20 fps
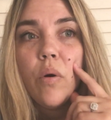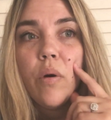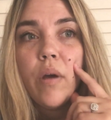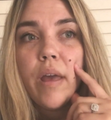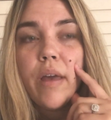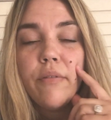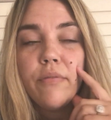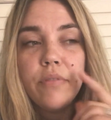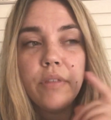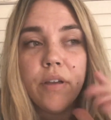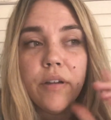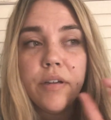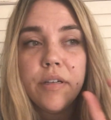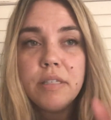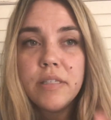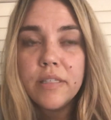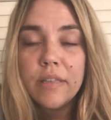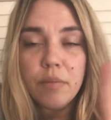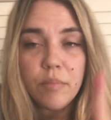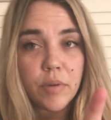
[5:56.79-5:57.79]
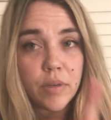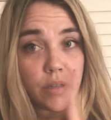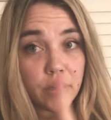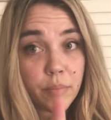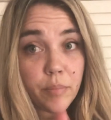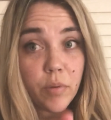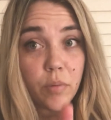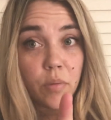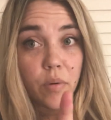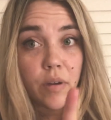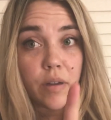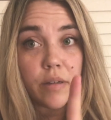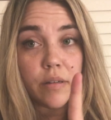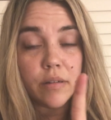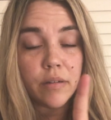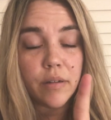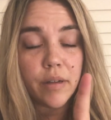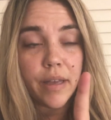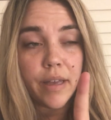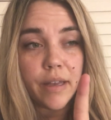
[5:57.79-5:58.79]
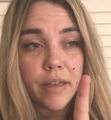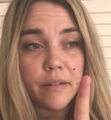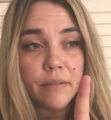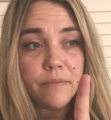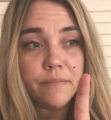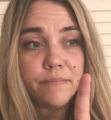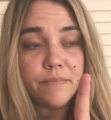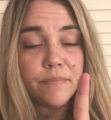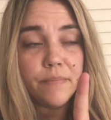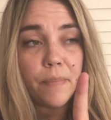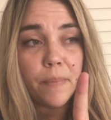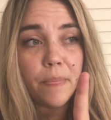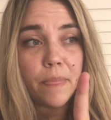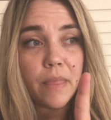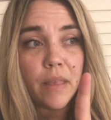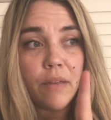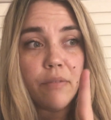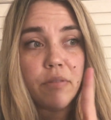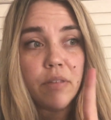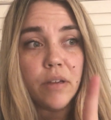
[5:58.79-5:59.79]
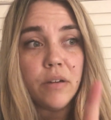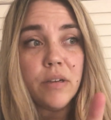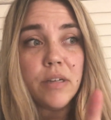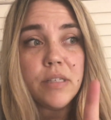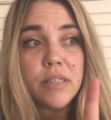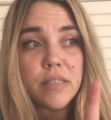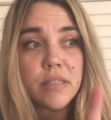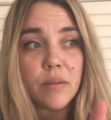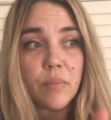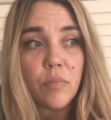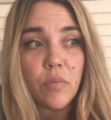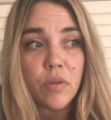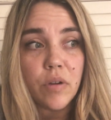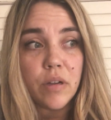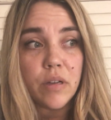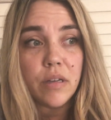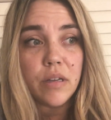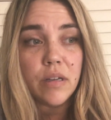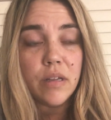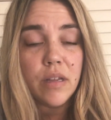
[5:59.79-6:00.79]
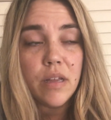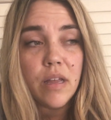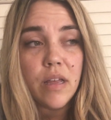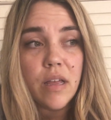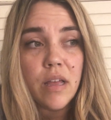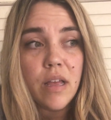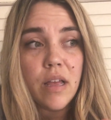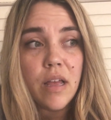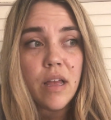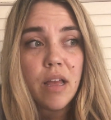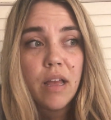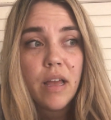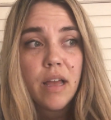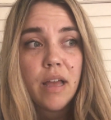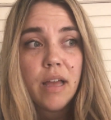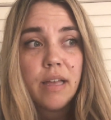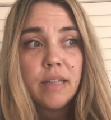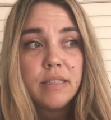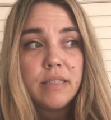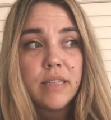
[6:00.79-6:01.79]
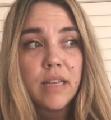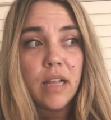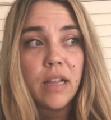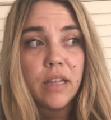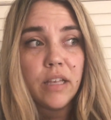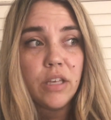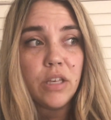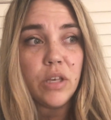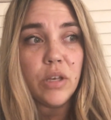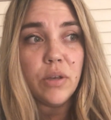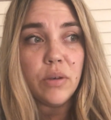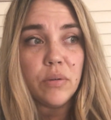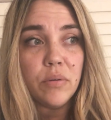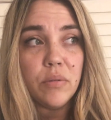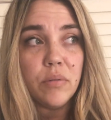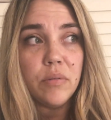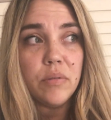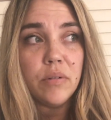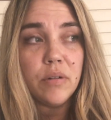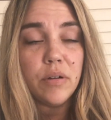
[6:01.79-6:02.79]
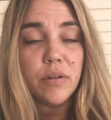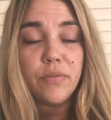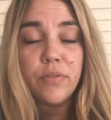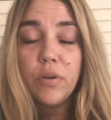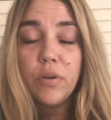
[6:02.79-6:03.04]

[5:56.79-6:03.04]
if there is someone, number one, okay, if there is someone telling you, if